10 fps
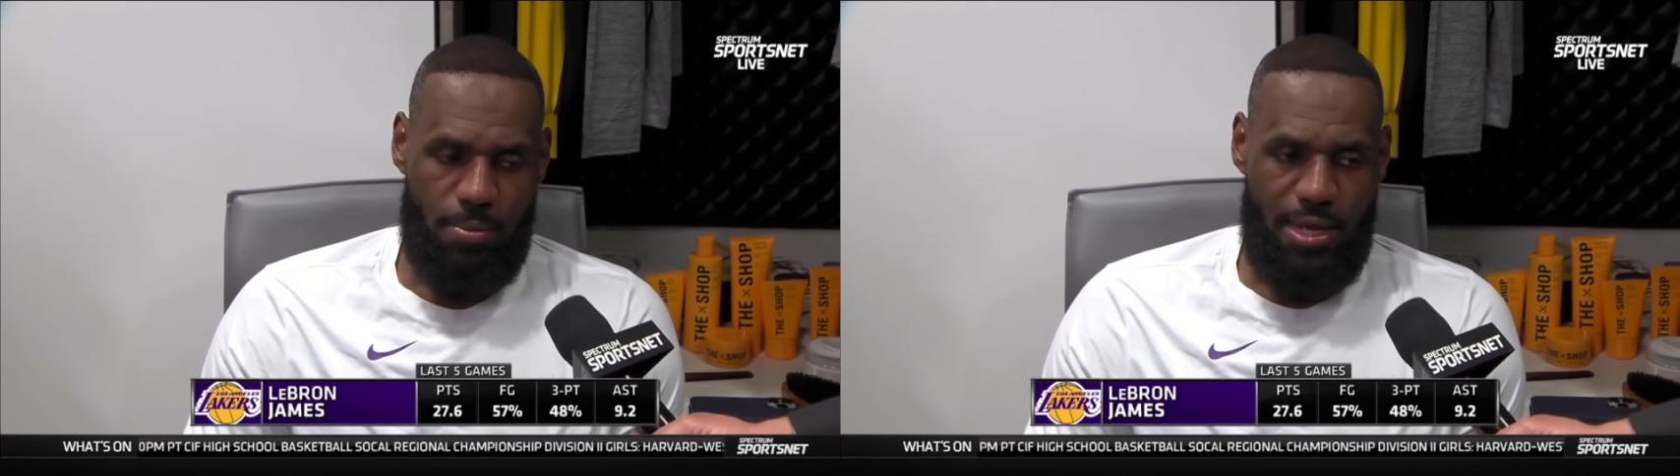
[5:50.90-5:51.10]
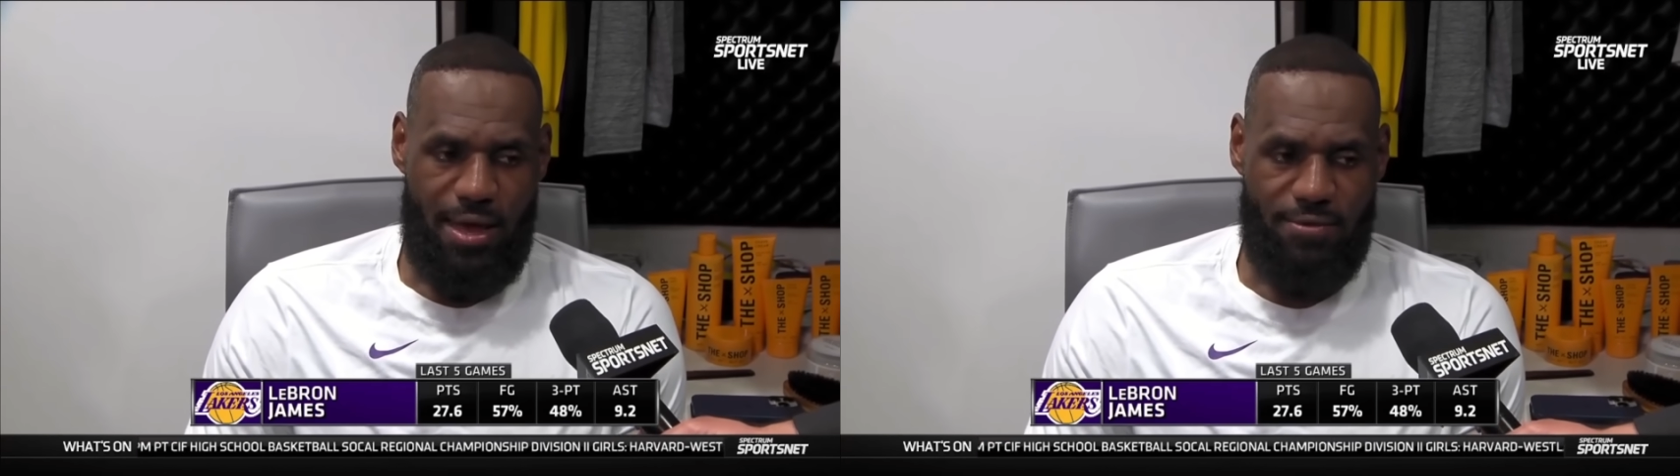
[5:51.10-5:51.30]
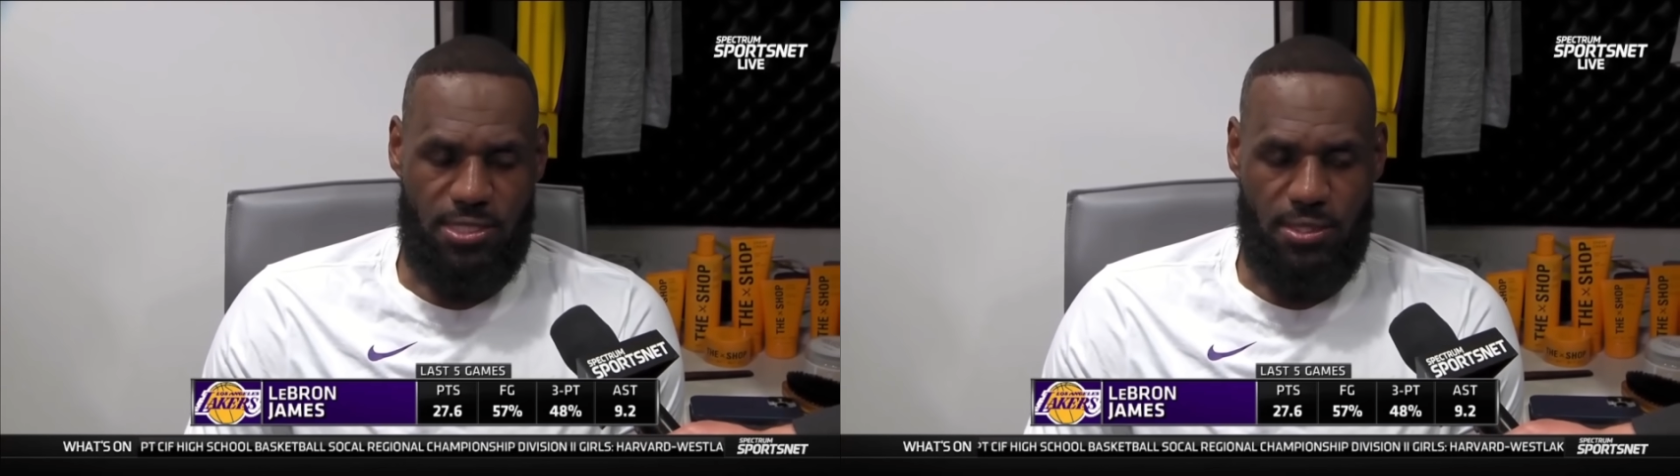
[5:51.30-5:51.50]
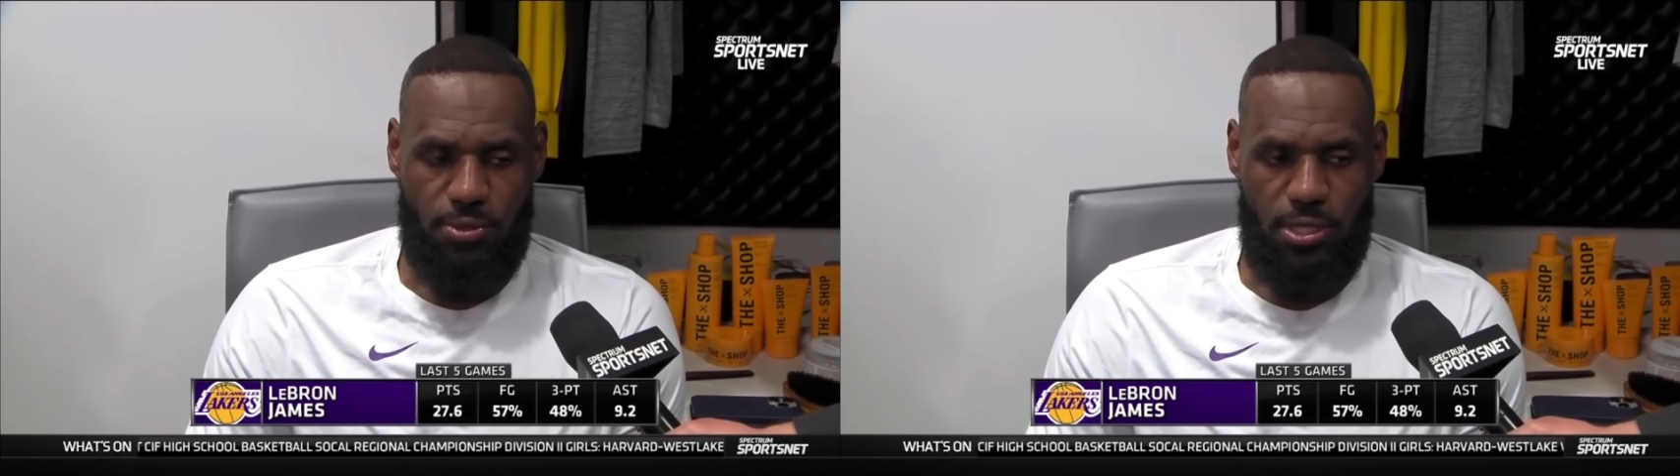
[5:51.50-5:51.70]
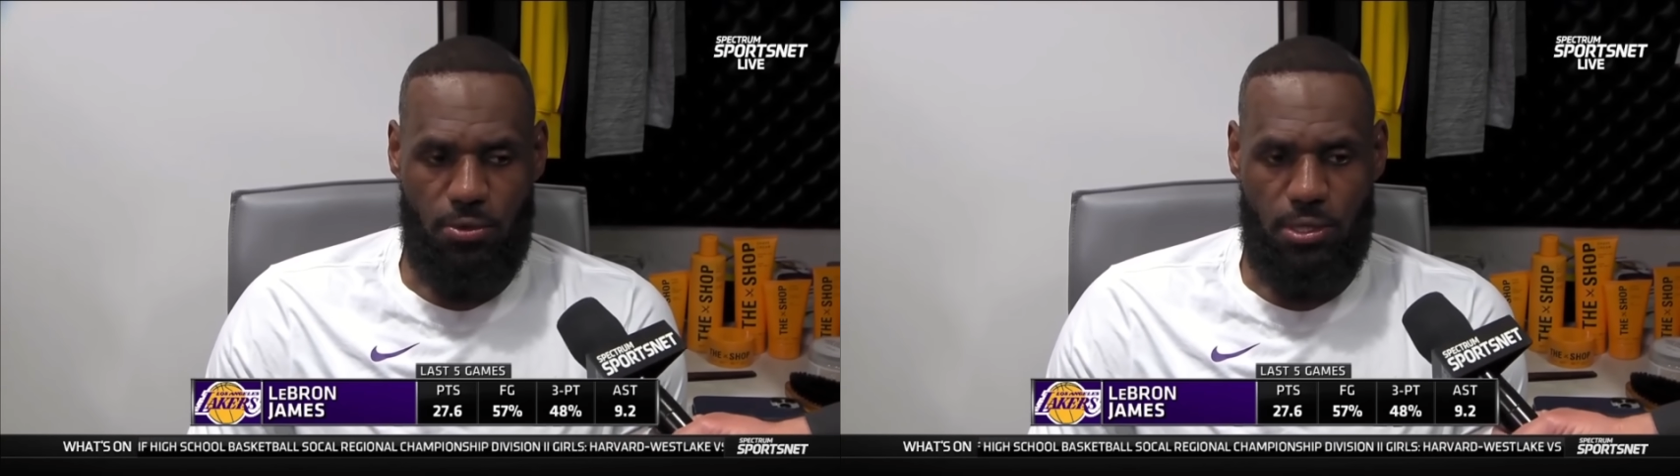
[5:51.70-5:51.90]
mean, obviously,
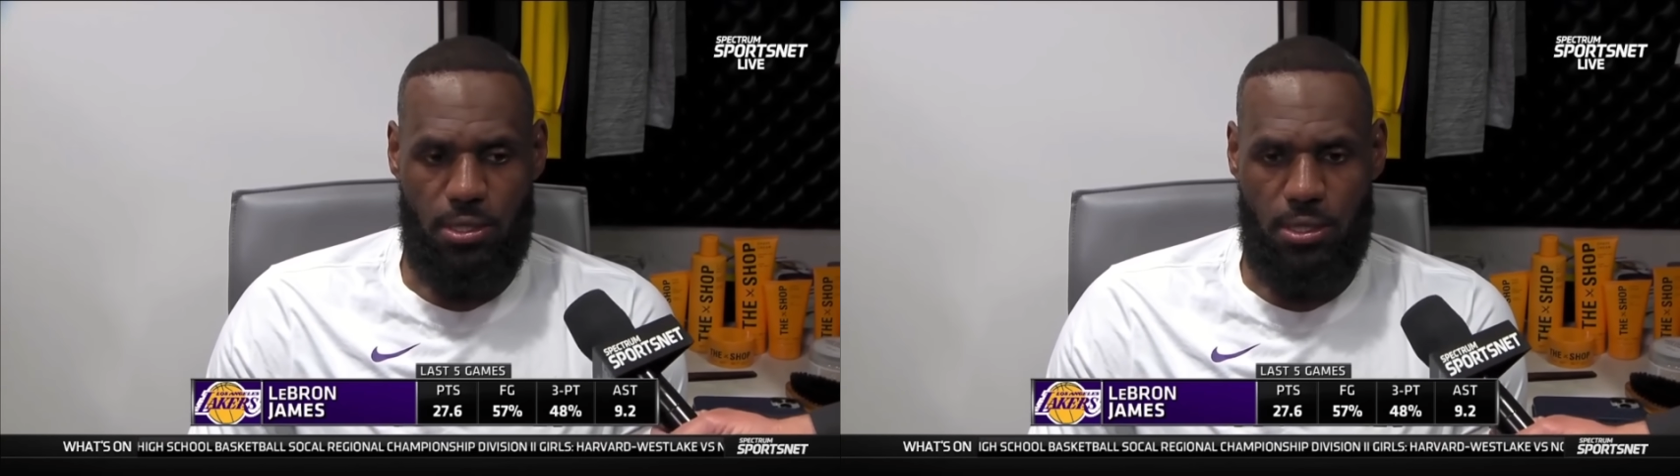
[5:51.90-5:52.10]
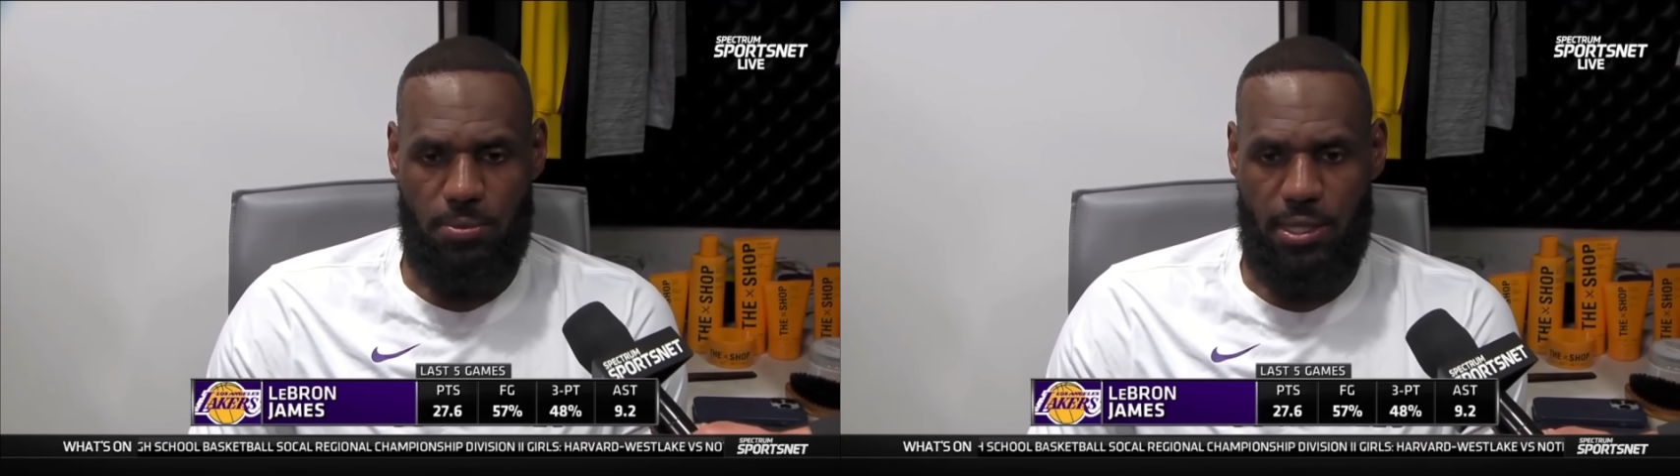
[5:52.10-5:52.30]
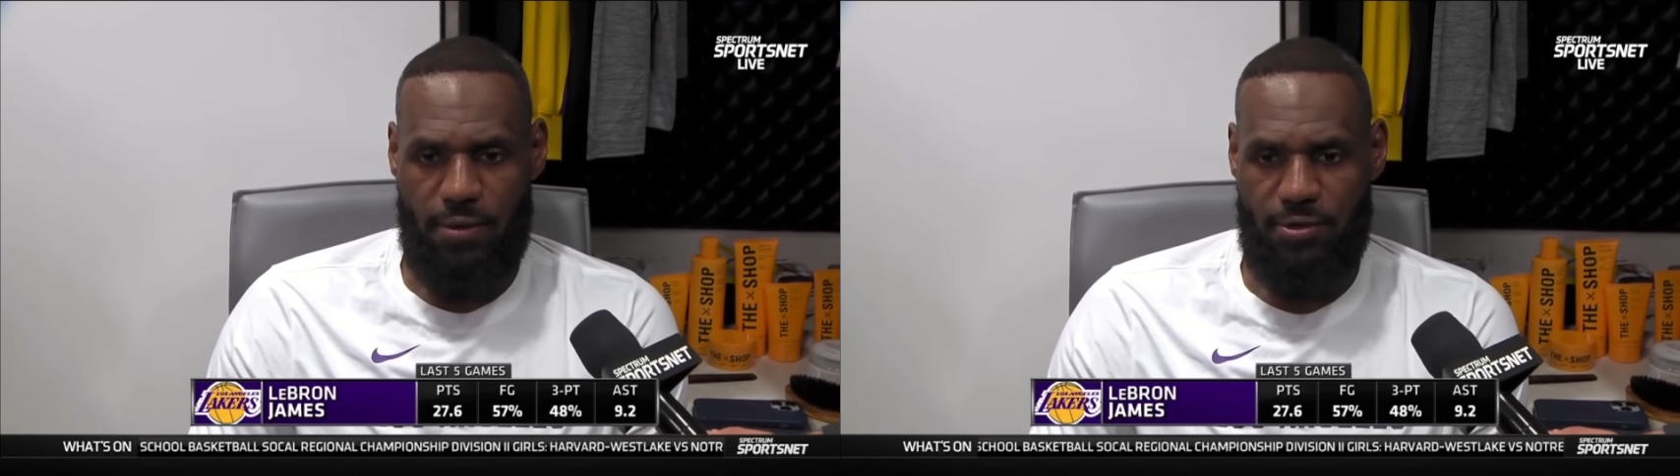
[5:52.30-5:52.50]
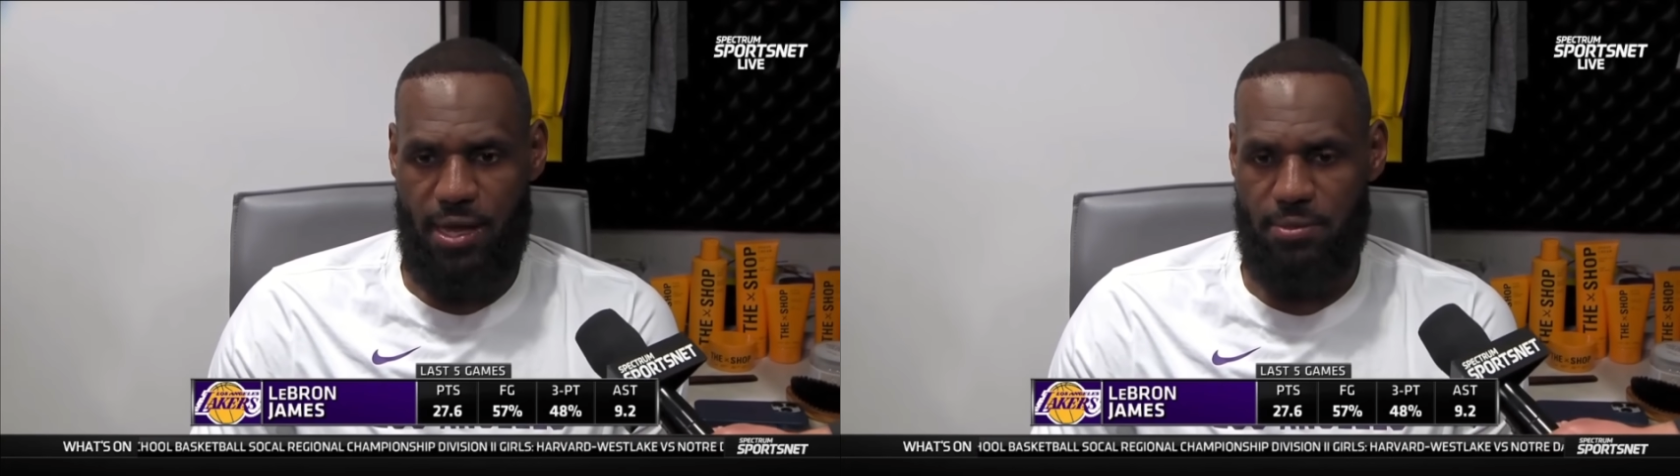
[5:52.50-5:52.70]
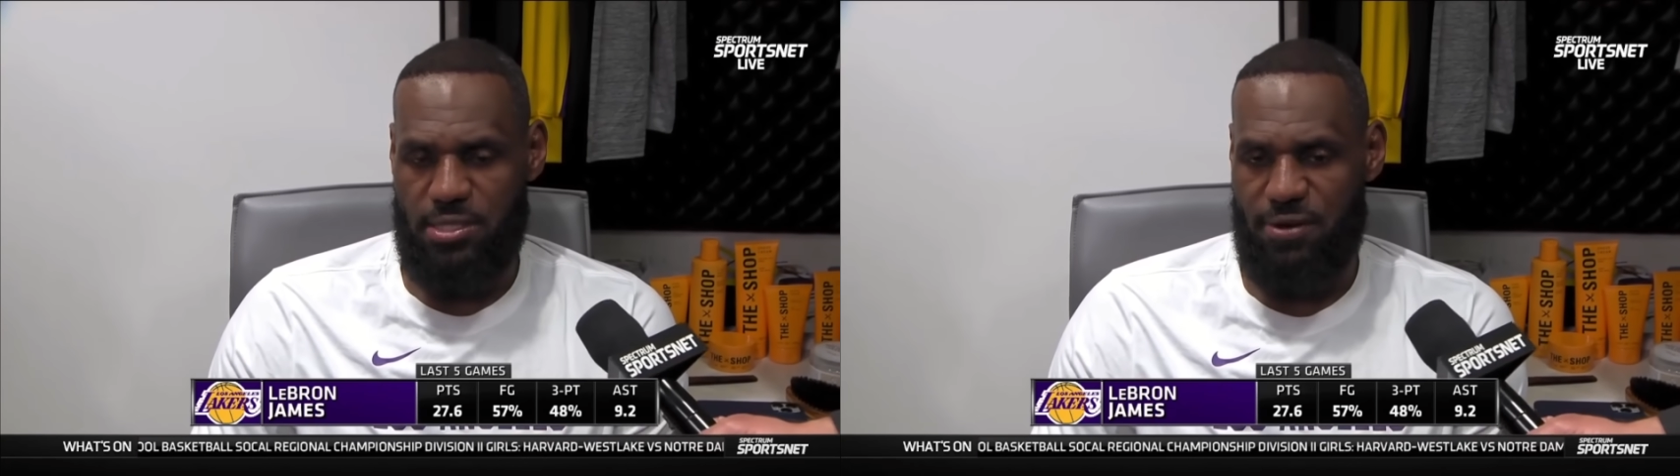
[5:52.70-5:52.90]
we know we, I mean, every
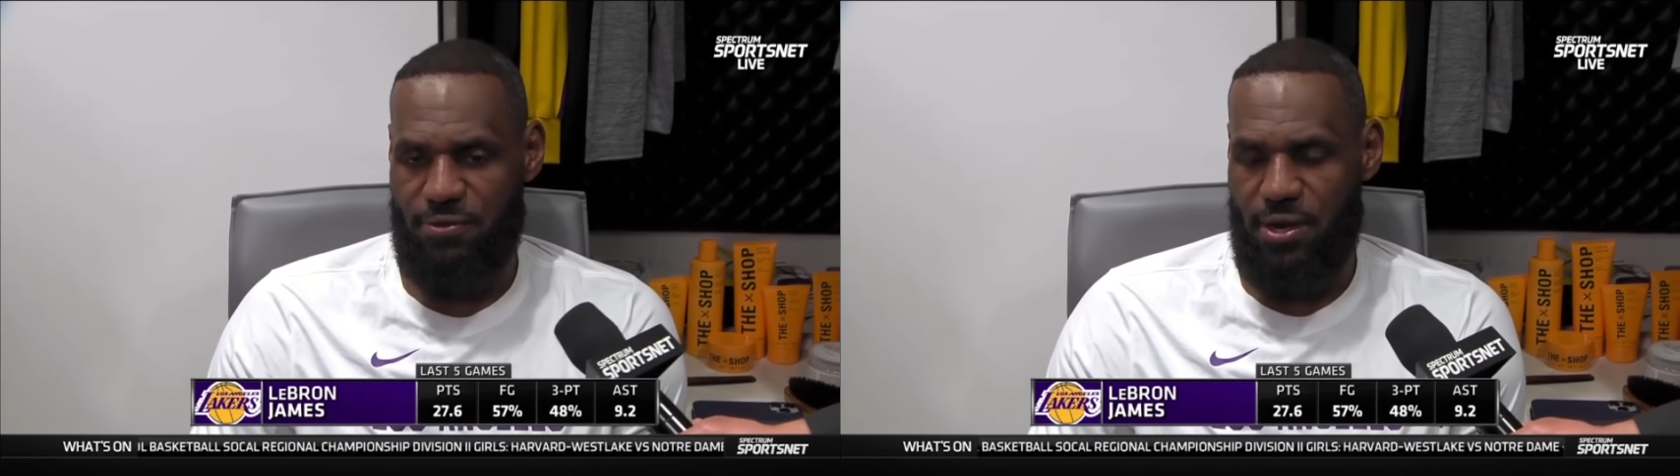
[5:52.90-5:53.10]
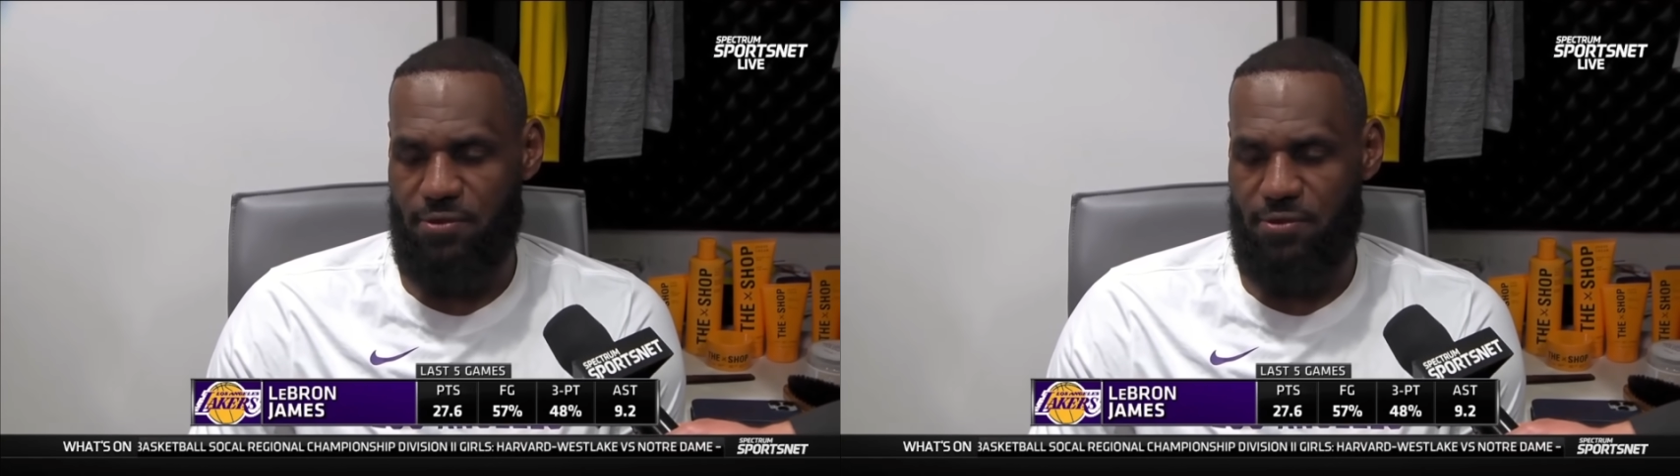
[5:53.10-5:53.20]
game is different.